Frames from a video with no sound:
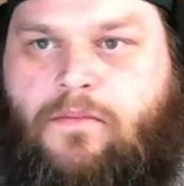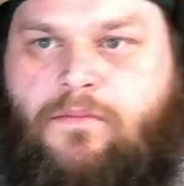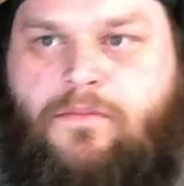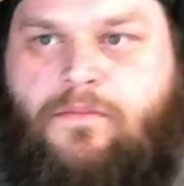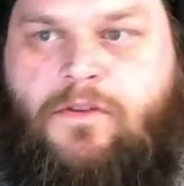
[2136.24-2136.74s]

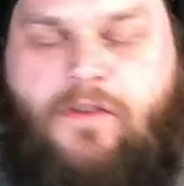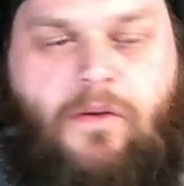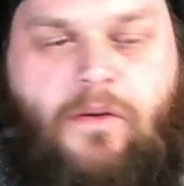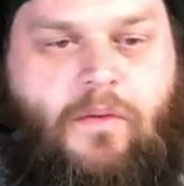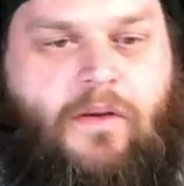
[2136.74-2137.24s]
So
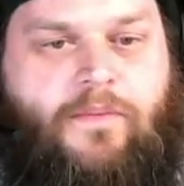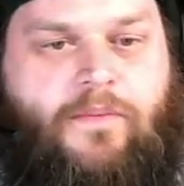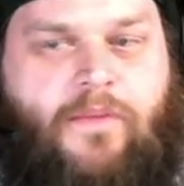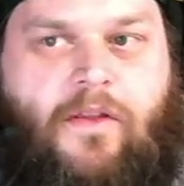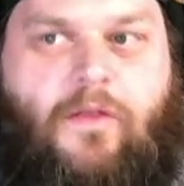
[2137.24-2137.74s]
the
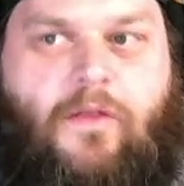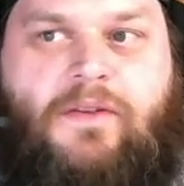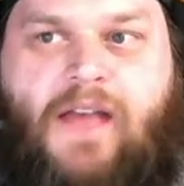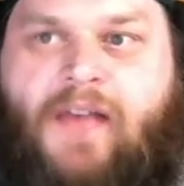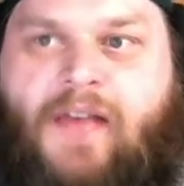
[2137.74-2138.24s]
Lewis
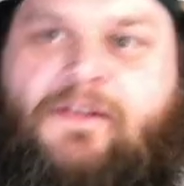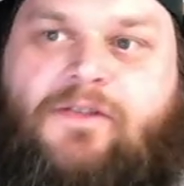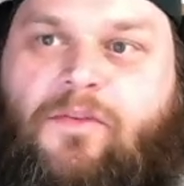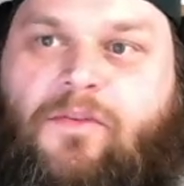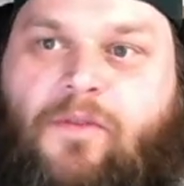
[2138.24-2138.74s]
acids are
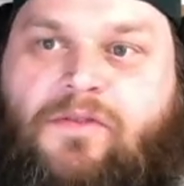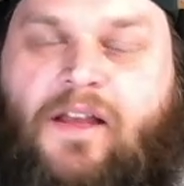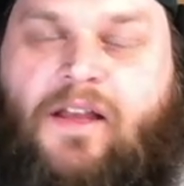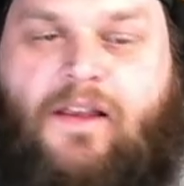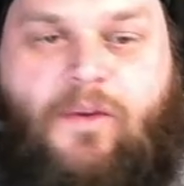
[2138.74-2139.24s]
most likely
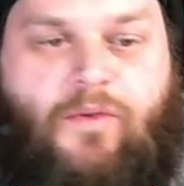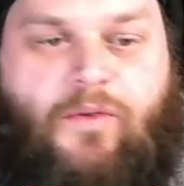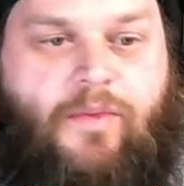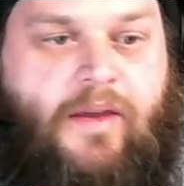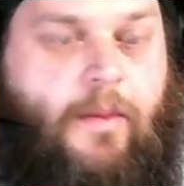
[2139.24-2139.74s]
going to be
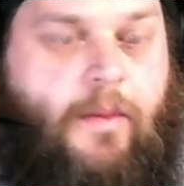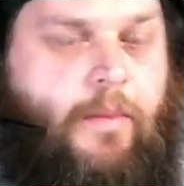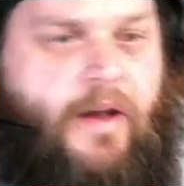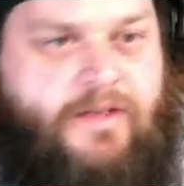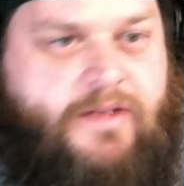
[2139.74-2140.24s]

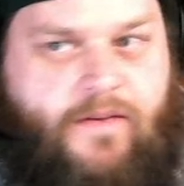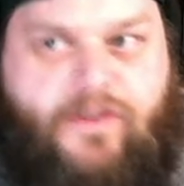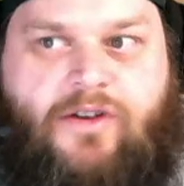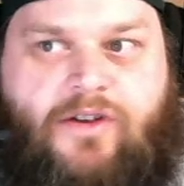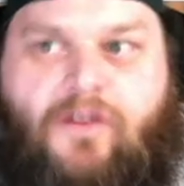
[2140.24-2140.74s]
positively
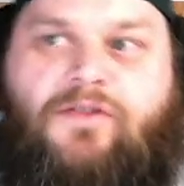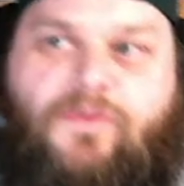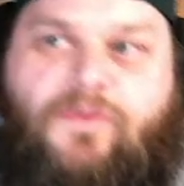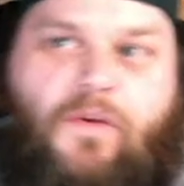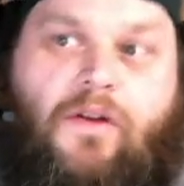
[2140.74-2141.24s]
charged, while
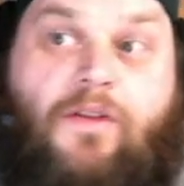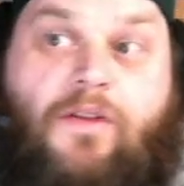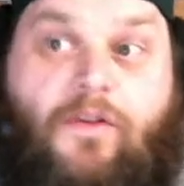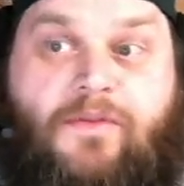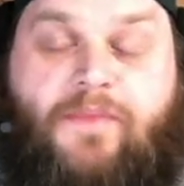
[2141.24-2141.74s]
the Lewis
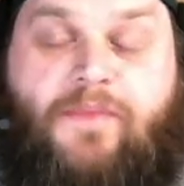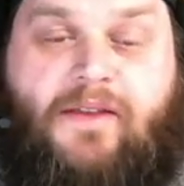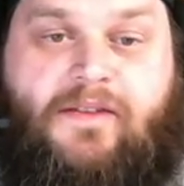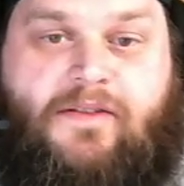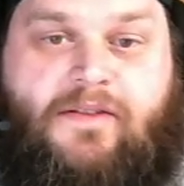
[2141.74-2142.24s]
bases
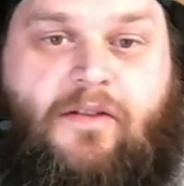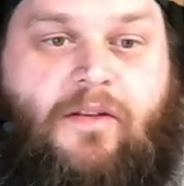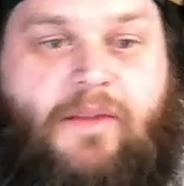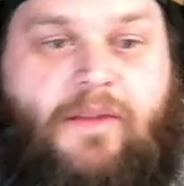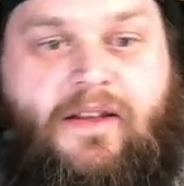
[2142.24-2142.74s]
are going to be
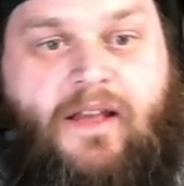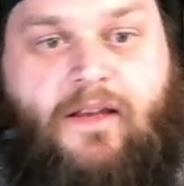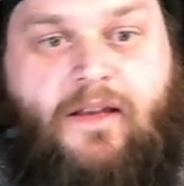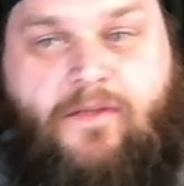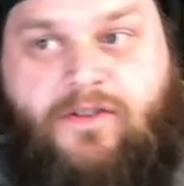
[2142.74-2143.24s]
negatively
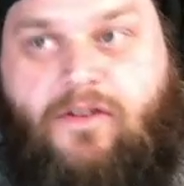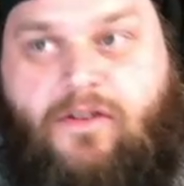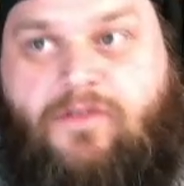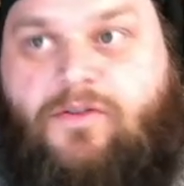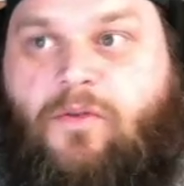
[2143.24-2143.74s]
charged or
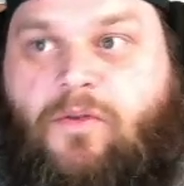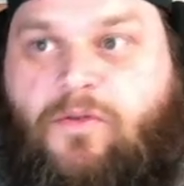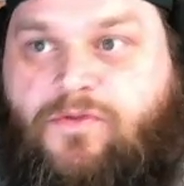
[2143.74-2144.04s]
neutral.